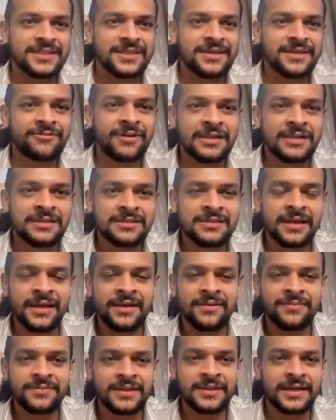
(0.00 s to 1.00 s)
Okay, one
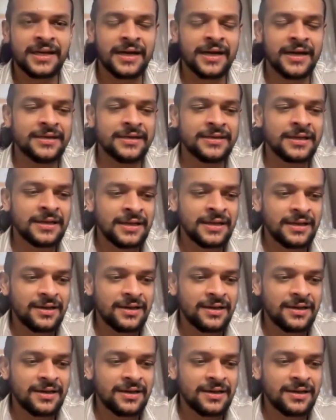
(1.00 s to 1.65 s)
time they had